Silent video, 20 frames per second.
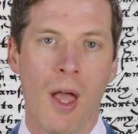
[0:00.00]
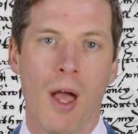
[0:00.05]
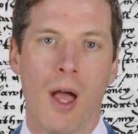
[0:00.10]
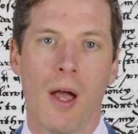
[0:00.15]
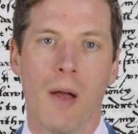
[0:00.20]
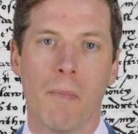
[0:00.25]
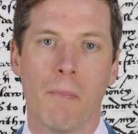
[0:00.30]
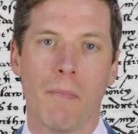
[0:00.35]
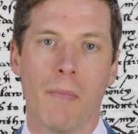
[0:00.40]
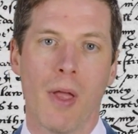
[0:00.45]

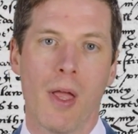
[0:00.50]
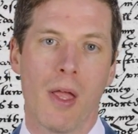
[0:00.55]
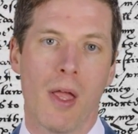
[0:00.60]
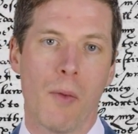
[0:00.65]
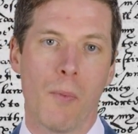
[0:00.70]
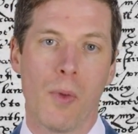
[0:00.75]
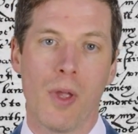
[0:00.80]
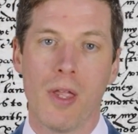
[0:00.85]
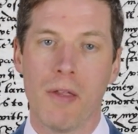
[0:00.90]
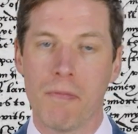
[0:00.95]
And
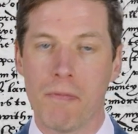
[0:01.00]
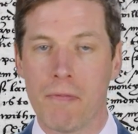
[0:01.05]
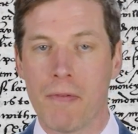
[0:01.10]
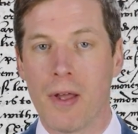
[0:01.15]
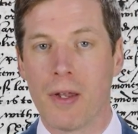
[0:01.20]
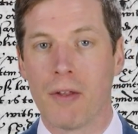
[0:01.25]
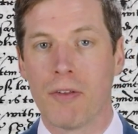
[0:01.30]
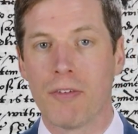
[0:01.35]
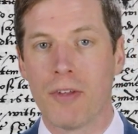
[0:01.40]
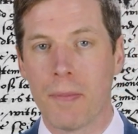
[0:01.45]
we even
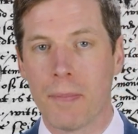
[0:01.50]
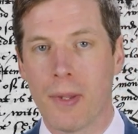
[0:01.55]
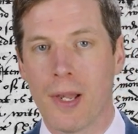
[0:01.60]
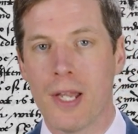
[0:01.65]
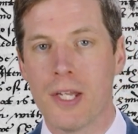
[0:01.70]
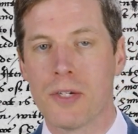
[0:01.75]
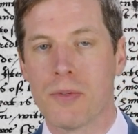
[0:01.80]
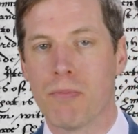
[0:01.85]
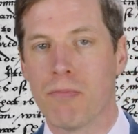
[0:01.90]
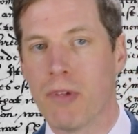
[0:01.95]
found a
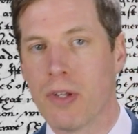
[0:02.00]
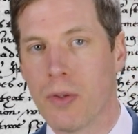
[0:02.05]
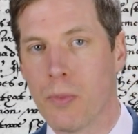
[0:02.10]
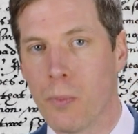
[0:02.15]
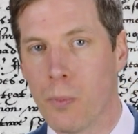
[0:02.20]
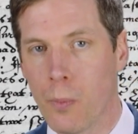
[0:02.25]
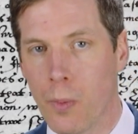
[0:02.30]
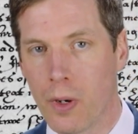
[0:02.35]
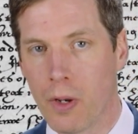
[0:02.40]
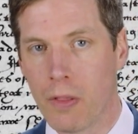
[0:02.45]
stipulation written
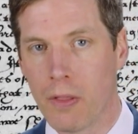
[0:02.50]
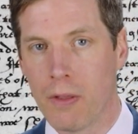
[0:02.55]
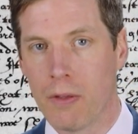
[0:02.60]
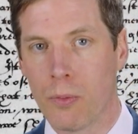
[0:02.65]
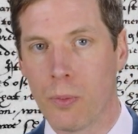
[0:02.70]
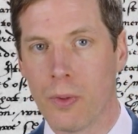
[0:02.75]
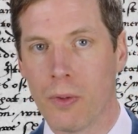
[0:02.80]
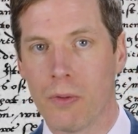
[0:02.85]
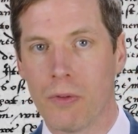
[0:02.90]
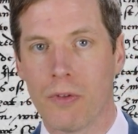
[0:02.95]
in one of
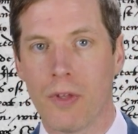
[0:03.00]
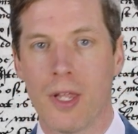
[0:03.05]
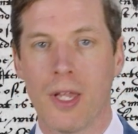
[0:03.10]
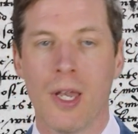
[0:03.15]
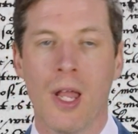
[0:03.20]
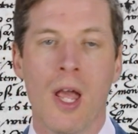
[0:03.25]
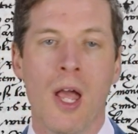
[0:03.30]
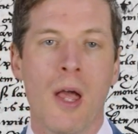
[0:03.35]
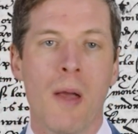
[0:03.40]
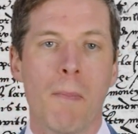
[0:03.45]
these wills saying,
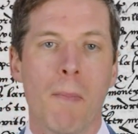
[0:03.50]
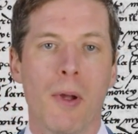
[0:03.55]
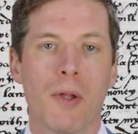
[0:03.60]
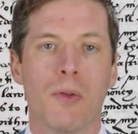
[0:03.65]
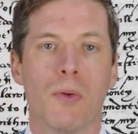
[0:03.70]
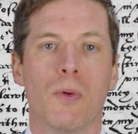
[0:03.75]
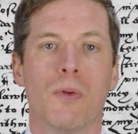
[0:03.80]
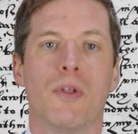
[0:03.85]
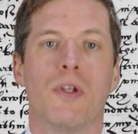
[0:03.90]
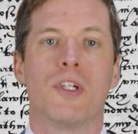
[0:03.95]
my
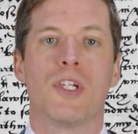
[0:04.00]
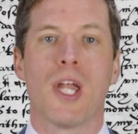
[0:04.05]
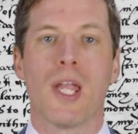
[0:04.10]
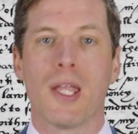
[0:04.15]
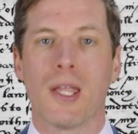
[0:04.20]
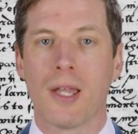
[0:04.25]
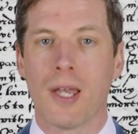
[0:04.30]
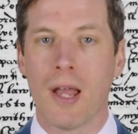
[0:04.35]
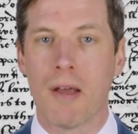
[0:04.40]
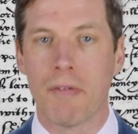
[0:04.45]
daughter
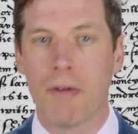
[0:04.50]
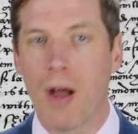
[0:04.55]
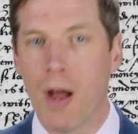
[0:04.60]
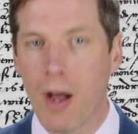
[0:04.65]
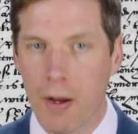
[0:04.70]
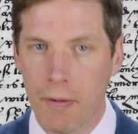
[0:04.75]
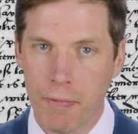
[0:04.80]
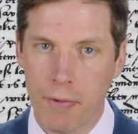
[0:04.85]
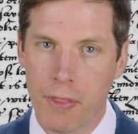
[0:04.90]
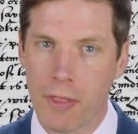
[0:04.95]
Jane can have
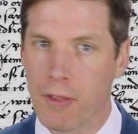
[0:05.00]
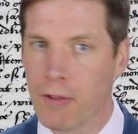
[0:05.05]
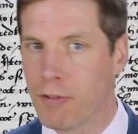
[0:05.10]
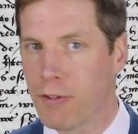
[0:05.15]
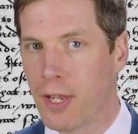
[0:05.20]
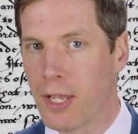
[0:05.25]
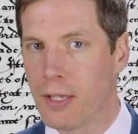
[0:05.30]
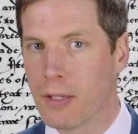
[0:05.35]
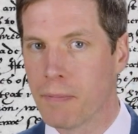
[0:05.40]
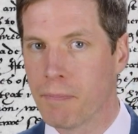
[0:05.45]
half of the
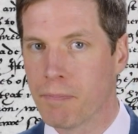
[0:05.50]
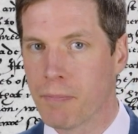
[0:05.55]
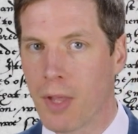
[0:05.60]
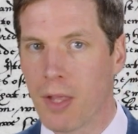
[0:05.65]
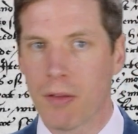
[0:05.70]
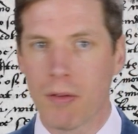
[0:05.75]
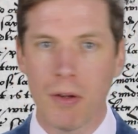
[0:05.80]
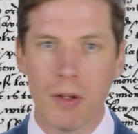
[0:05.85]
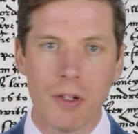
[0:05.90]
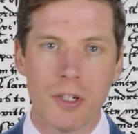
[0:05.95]
estate,
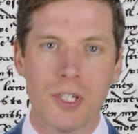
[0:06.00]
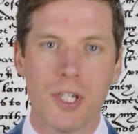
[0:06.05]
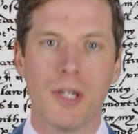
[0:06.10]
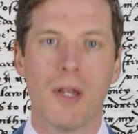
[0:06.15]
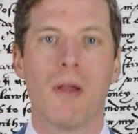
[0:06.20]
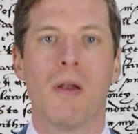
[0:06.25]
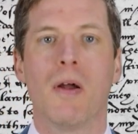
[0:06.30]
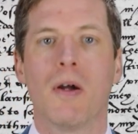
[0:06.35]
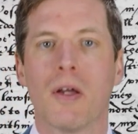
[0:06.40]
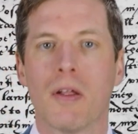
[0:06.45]
as long as she
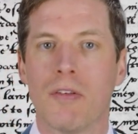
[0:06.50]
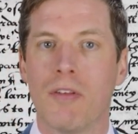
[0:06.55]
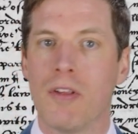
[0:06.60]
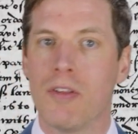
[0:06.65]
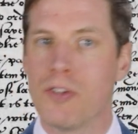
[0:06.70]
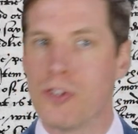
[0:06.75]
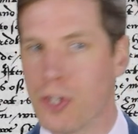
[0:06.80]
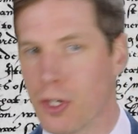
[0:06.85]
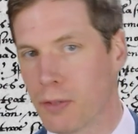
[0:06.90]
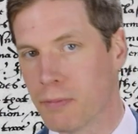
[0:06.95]
no longer sees
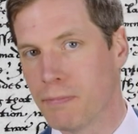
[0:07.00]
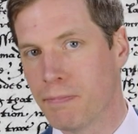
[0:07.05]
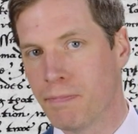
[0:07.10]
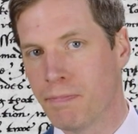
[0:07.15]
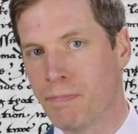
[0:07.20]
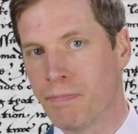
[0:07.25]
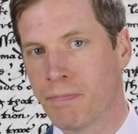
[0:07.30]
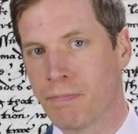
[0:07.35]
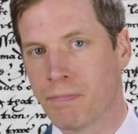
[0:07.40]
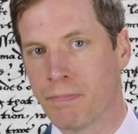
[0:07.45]
John.
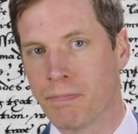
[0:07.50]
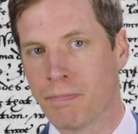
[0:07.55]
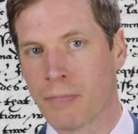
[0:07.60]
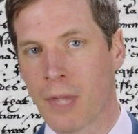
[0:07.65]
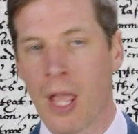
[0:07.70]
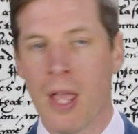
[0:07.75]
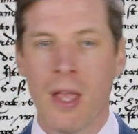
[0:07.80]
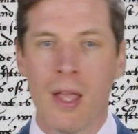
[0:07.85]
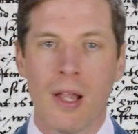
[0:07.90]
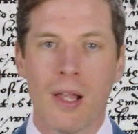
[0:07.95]

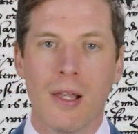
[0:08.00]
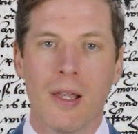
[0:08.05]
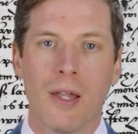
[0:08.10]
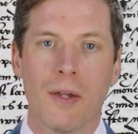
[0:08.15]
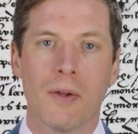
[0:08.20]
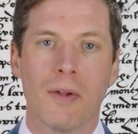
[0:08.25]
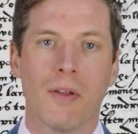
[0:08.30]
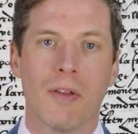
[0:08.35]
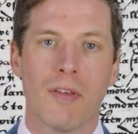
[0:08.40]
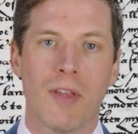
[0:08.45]

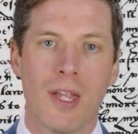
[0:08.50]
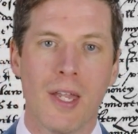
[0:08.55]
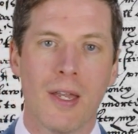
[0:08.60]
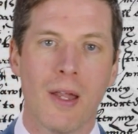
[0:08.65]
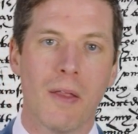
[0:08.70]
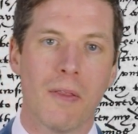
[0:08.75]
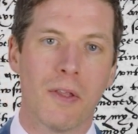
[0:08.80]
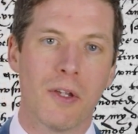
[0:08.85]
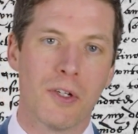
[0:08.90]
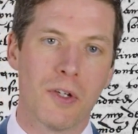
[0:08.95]
Little does he
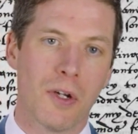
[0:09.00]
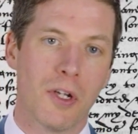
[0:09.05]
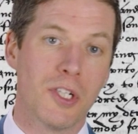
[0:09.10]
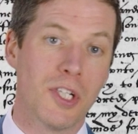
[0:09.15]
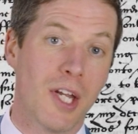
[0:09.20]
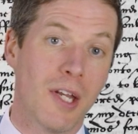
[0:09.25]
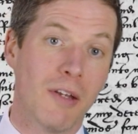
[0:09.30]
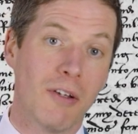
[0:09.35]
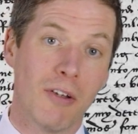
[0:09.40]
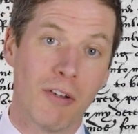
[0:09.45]
know that John and
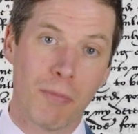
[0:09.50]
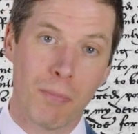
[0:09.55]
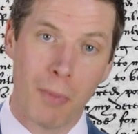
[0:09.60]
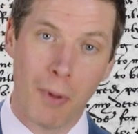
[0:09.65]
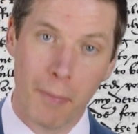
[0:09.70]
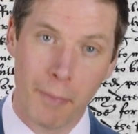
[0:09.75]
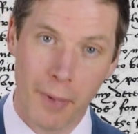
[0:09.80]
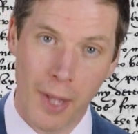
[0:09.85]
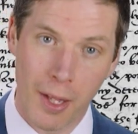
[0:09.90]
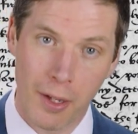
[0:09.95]
Jane had just
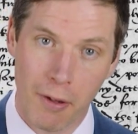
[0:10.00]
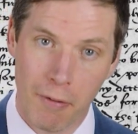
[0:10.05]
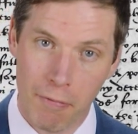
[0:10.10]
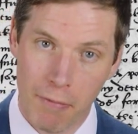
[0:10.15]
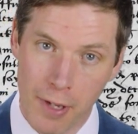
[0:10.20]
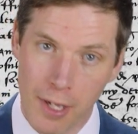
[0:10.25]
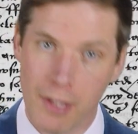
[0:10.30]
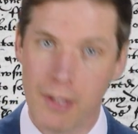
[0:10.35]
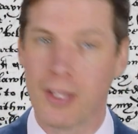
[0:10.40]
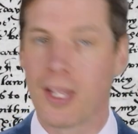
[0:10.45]
plopped down the
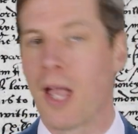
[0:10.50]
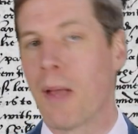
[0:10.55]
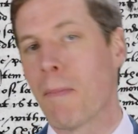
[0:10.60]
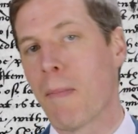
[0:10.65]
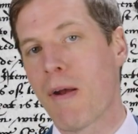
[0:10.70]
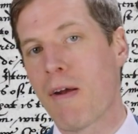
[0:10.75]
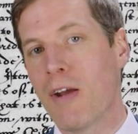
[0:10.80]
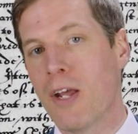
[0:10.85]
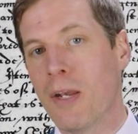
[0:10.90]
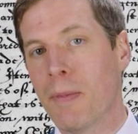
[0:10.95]
Fleet to get
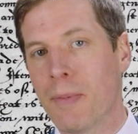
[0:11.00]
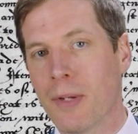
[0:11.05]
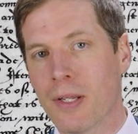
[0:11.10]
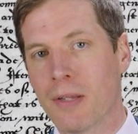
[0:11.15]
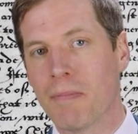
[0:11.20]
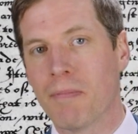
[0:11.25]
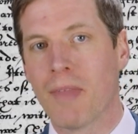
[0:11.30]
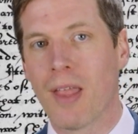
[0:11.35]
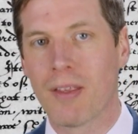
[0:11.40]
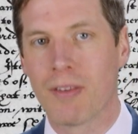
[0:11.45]
married, but
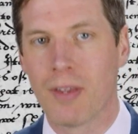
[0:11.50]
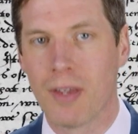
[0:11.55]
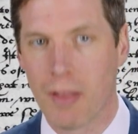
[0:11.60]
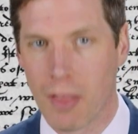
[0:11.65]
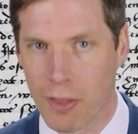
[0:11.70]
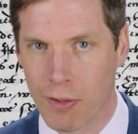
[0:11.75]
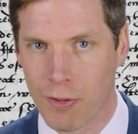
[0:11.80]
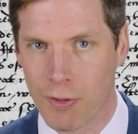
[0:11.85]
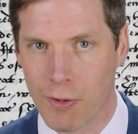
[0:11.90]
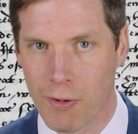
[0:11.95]
that's
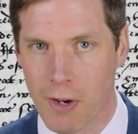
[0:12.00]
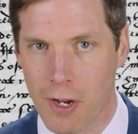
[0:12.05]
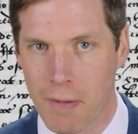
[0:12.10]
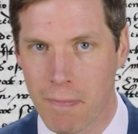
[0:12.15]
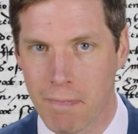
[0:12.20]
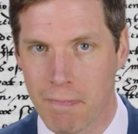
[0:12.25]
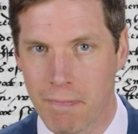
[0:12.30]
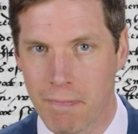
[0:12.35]
another story.